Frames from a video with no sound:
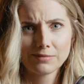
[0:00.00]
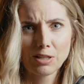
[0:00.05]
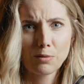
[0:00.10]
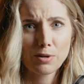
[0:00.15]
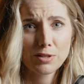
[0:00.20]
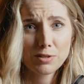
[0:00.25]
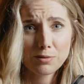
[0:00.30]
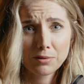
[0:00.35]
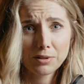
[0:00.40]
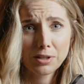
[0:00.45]
it
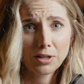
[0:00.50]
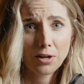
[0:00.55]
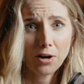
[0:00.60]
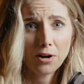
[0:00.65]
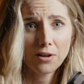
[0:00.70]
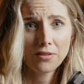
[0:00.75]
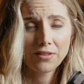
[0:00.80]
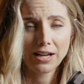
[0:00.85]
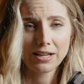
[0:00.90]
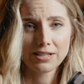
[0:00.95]
wasn't really
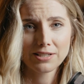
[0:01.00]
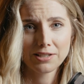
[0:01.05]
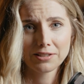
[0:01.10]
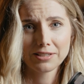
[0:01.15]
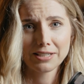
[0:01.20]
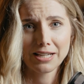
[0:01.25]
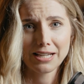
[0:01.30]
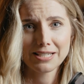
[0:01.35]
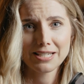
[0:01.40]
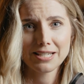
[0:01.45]
called that until
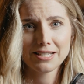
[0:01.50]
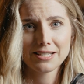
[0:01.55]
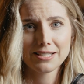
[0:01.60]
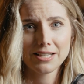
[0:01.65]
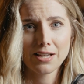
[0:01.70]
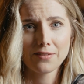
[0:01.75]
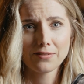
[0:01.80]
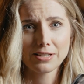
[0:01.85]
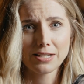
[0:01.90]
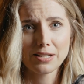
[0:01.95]
the
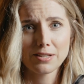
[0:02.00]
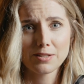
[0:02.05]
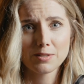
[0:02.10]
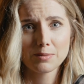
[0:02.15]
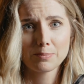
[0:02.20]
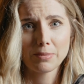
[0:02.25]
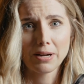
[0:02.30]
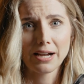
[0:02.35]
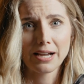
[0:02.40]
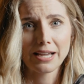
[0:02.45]

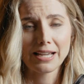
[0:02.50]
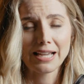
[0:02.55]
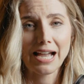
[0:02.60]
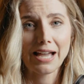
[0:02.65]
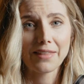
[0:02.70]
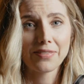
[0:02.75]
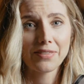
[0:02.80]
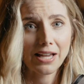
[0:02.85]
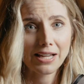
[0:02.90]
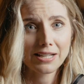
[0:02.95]
1970s by,
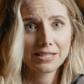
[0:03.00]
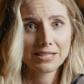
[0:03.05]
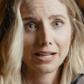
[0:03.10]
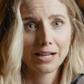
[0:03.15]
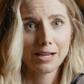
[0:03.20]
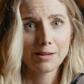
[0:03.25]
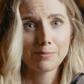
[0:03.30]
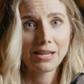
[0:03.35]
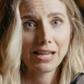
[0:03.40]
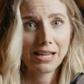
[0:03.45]
at that
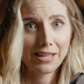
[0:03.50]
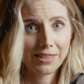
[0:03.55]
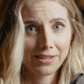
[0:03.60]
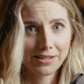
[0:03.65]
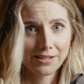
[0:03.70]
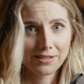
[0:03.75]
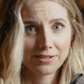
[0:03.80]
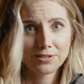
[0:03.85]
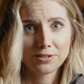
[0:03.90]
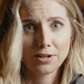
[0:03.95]
time,
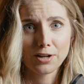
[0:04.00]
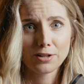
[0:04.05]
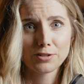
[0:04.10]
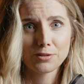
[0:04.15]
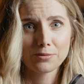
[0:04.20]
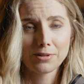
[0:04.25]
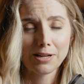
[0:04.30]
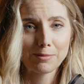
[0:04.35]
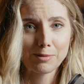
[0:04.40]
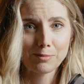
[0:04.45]
atheist
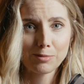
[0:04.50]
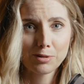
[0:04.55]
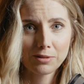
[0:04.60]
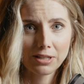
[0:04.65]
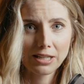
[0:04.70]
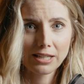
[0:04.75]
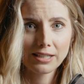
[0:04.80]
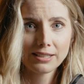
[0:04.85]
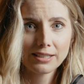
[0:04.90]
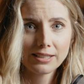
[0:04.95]
Dr. Raymond
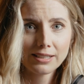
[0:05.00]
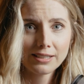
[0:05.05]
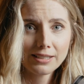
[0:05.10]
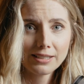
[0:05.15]
Moody.